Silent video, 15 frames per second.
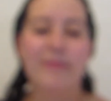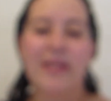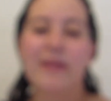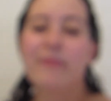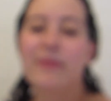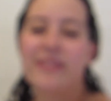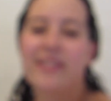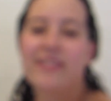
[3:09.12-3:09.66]
being
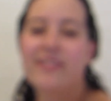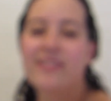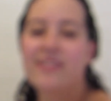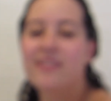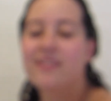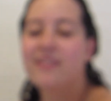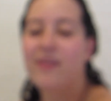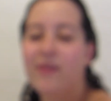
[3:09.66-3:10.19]
pretentious
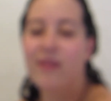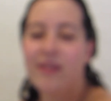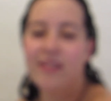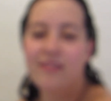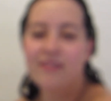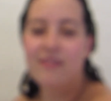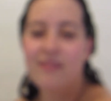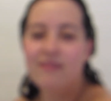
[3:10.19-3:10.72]
is
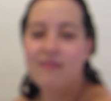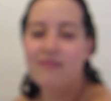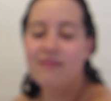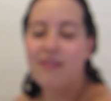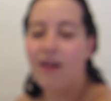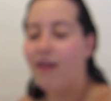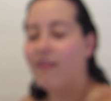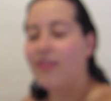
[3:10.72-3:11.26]
annoying.
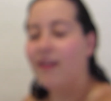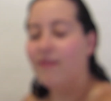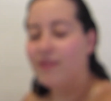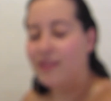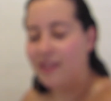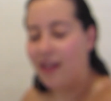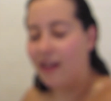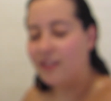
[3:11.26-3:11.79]
Art theft
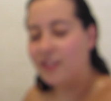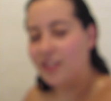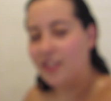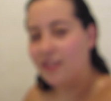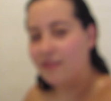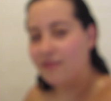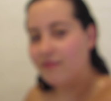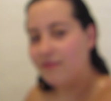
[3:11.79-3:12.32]
is kind of
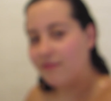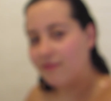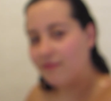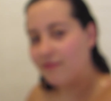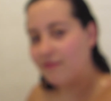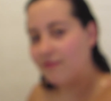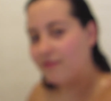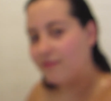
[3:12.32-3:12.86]
chill.
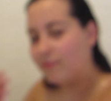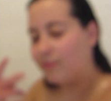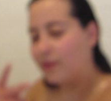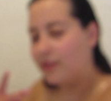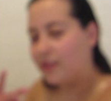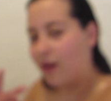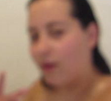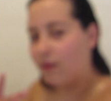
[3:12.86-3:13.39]

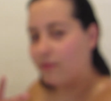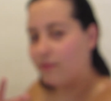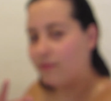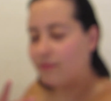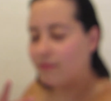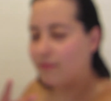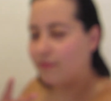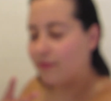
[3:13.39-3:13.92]
But don't
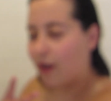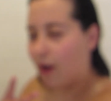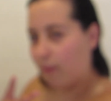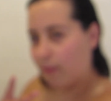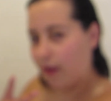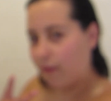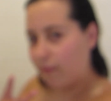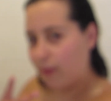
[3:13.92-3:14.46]

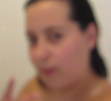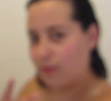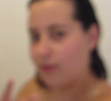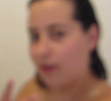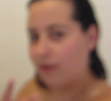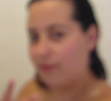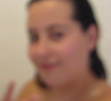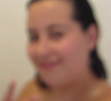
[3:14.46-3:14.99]
copy off people's
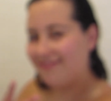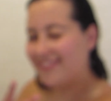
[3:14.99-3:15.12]
art.